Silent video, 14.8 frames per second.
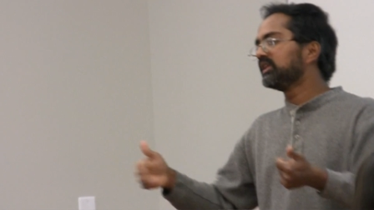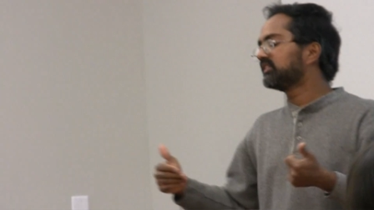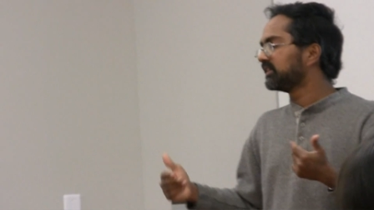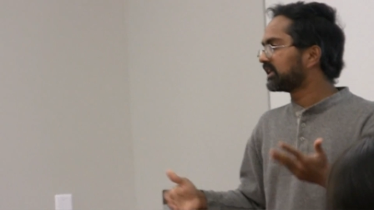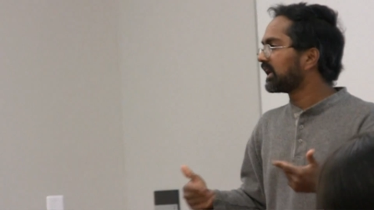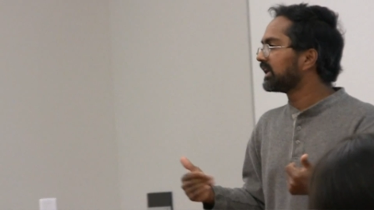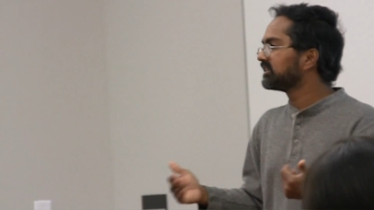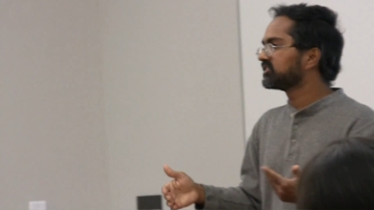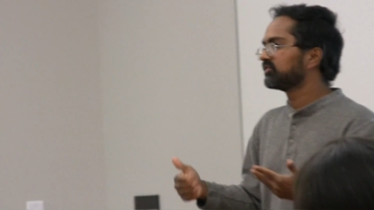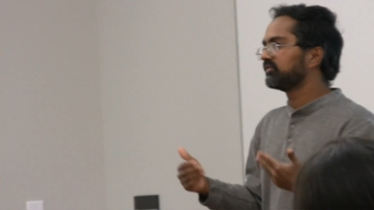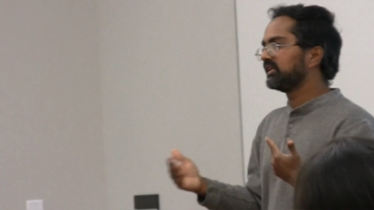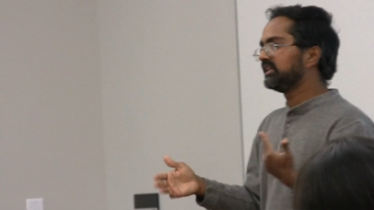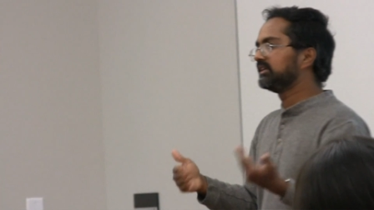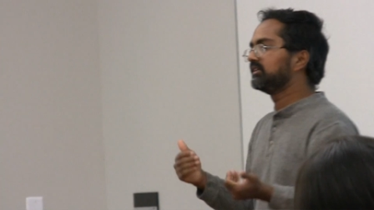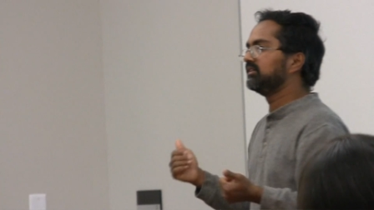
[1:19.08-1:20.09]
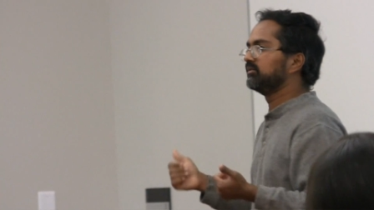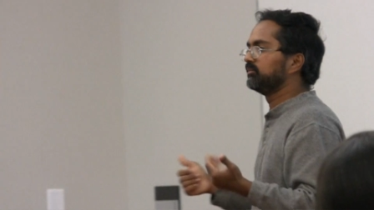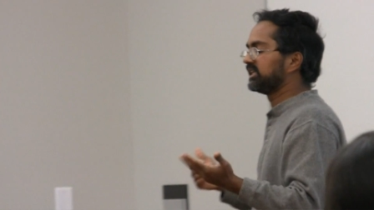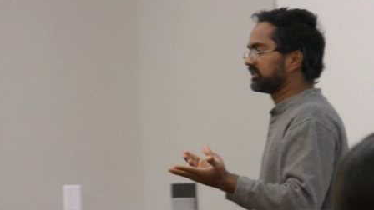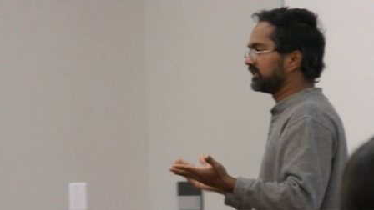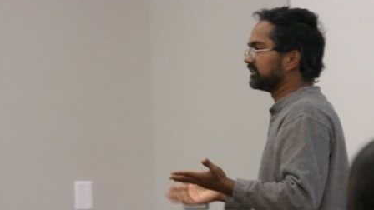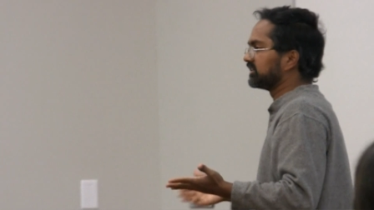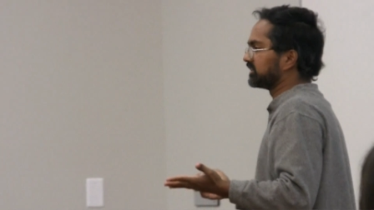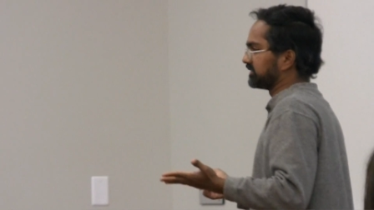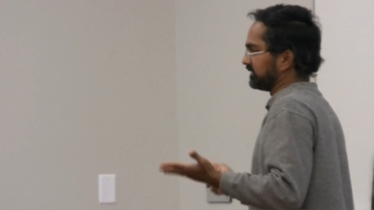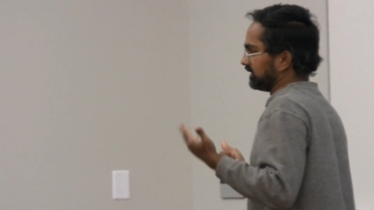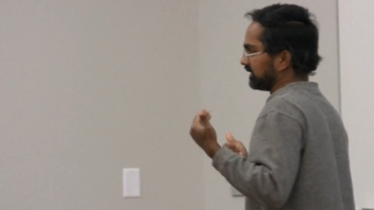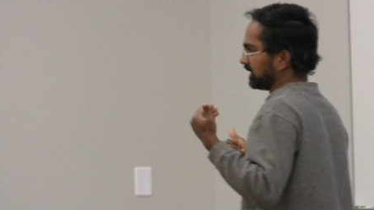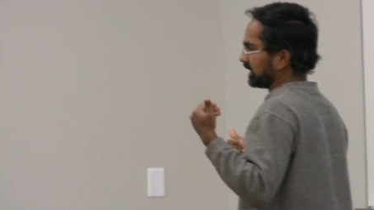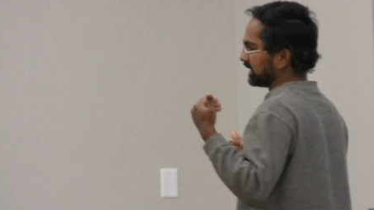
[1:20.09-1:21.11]
with the kinds of materials
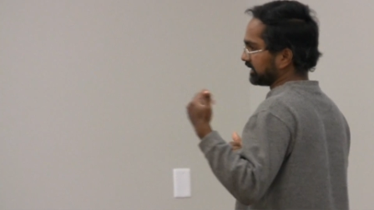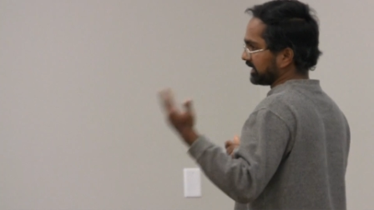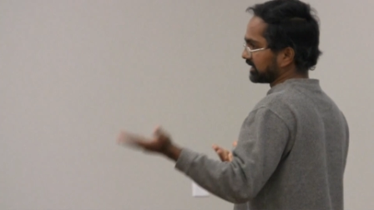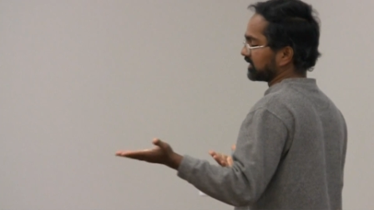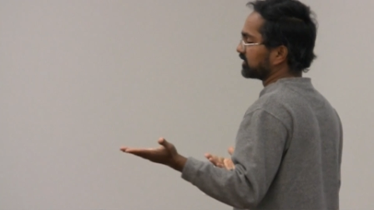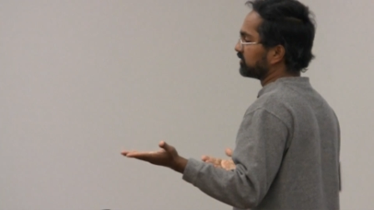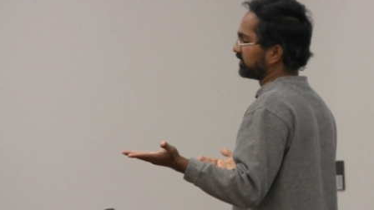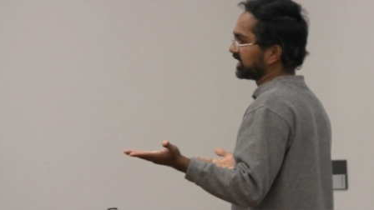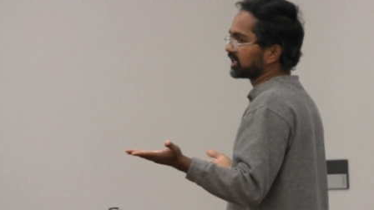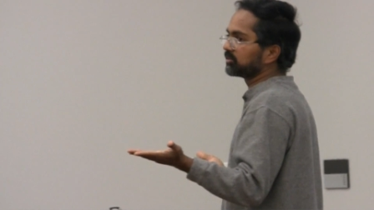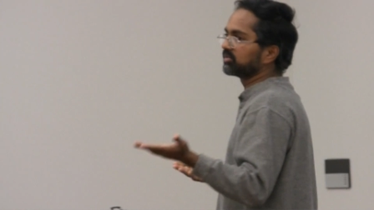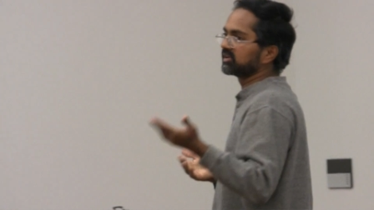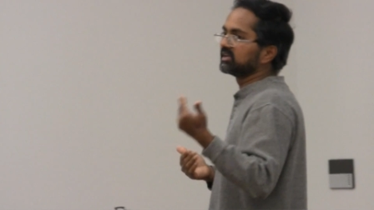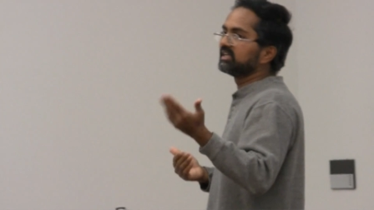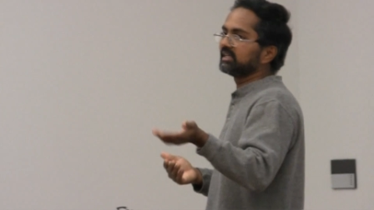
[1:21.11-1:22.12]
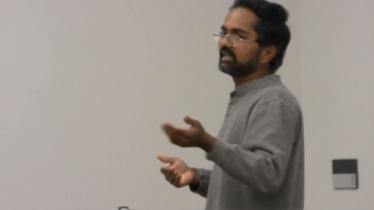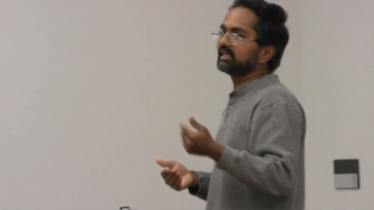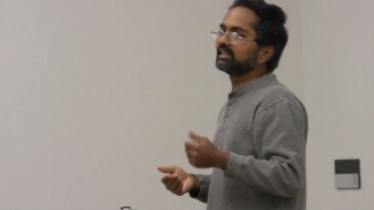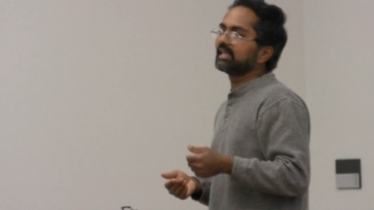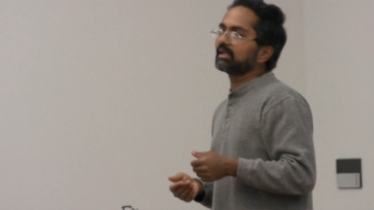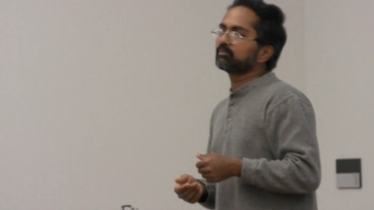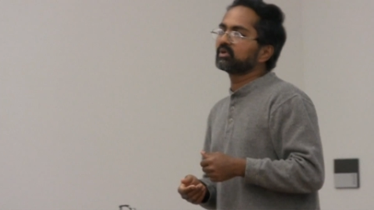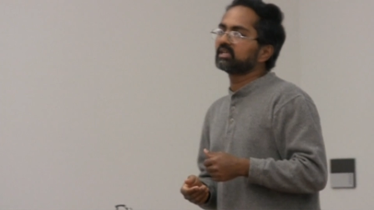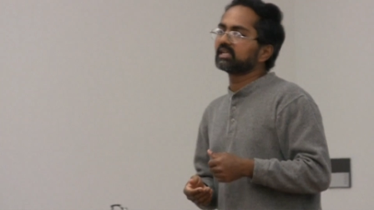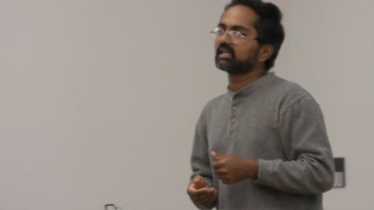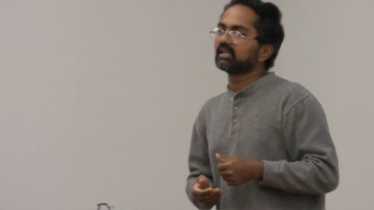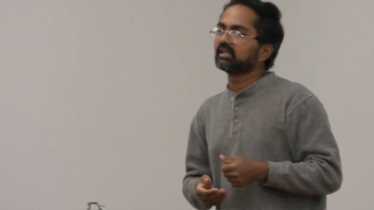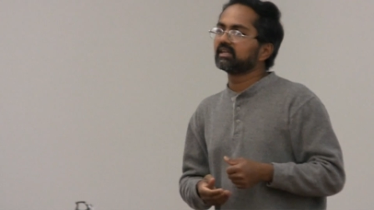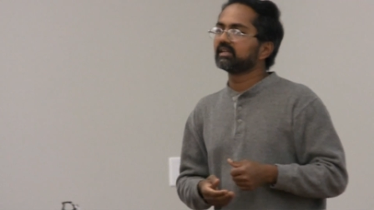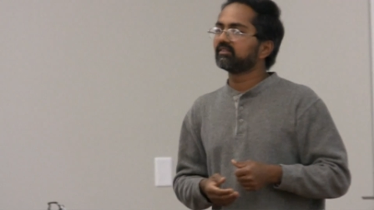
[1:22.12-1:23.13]
that are available in that
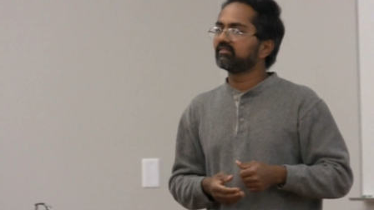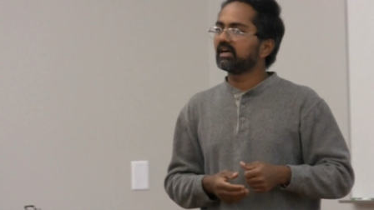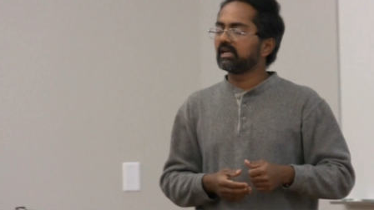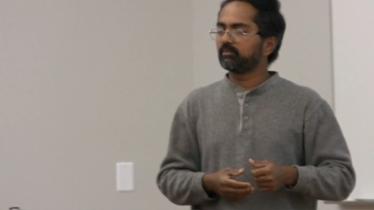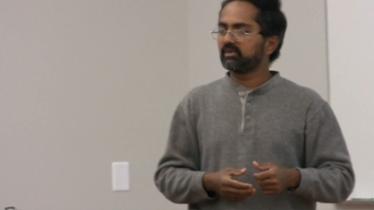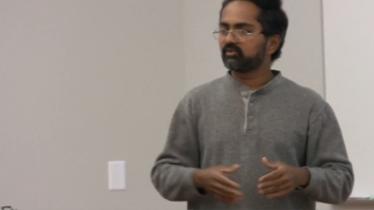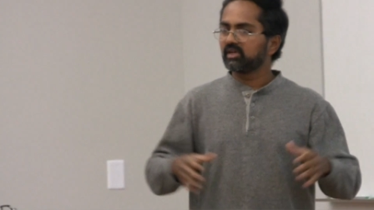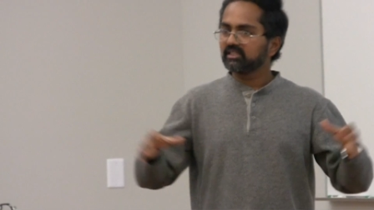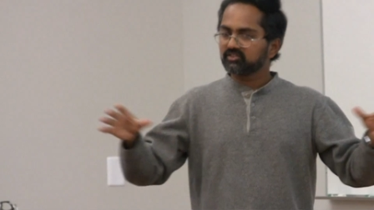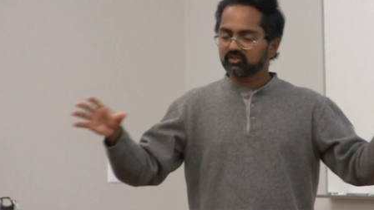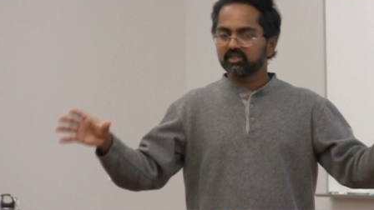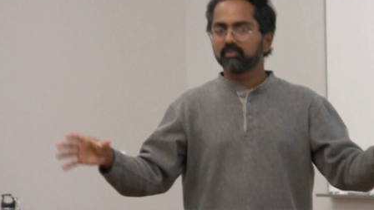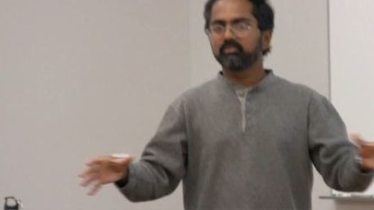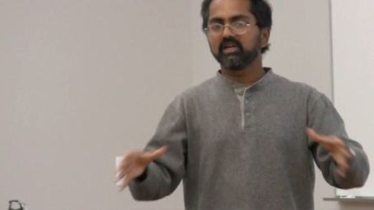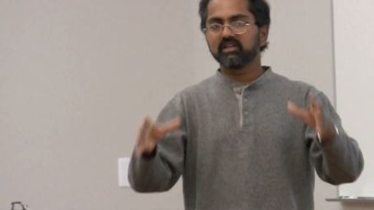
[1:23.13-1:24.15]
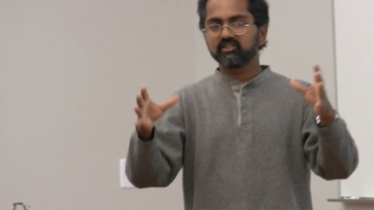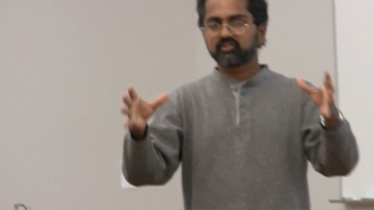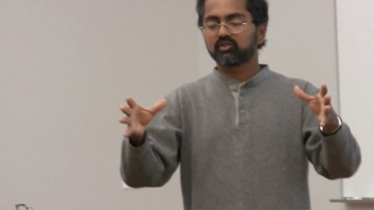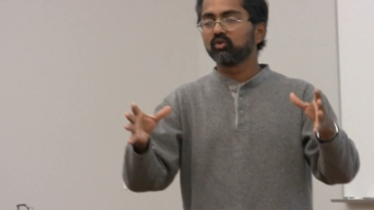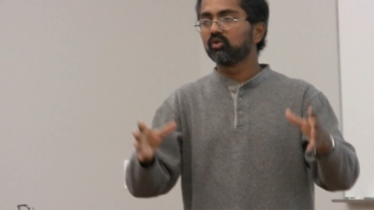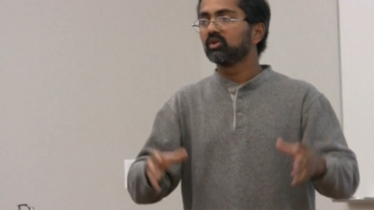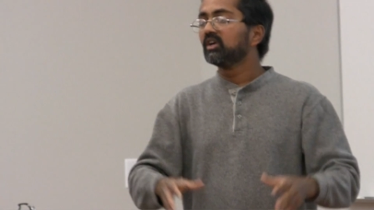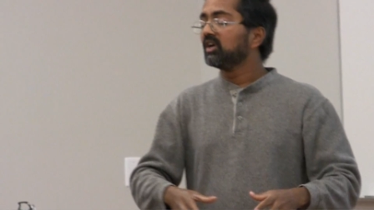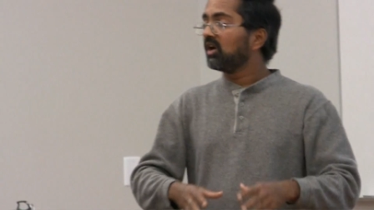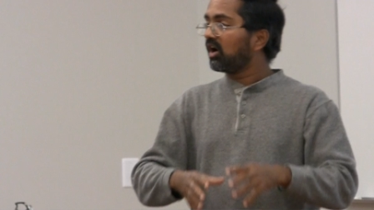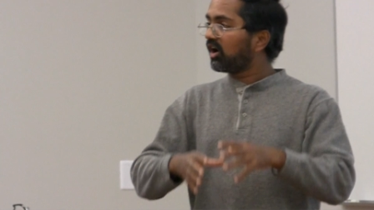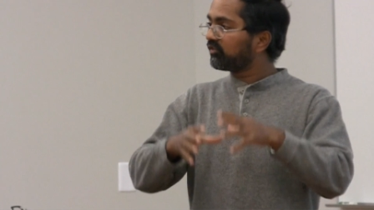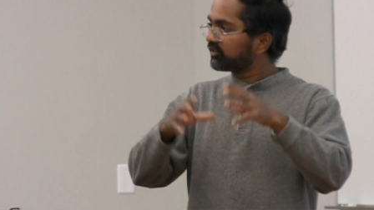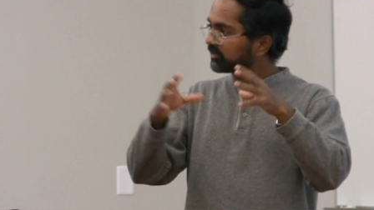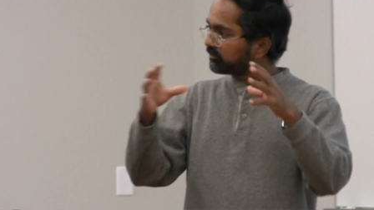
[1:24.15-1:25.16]
particular environment, right? So they build a school.
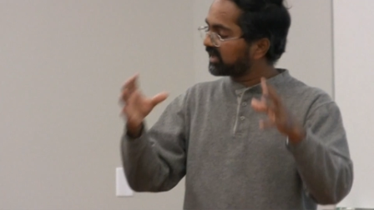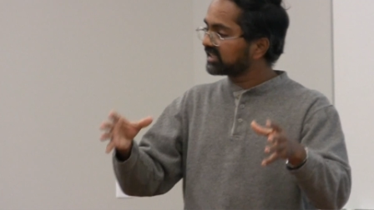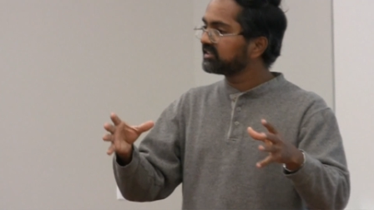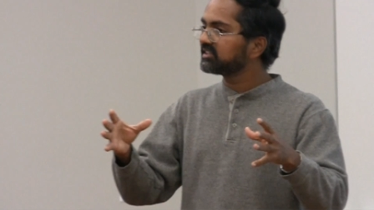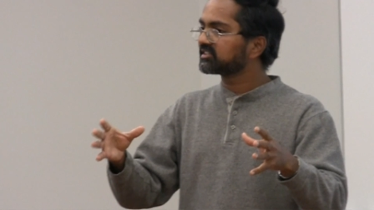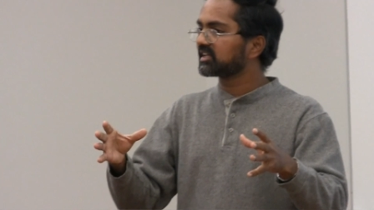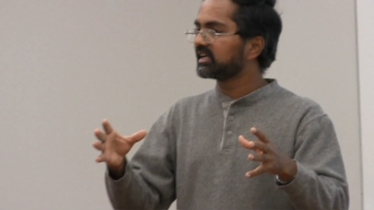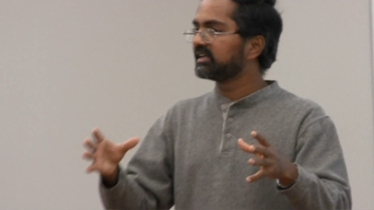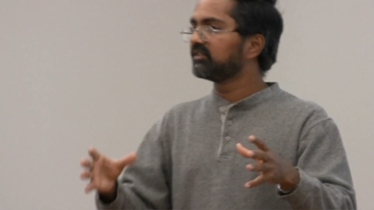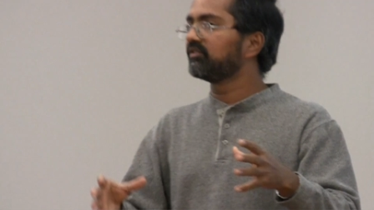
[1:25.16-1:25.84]
Often mothers are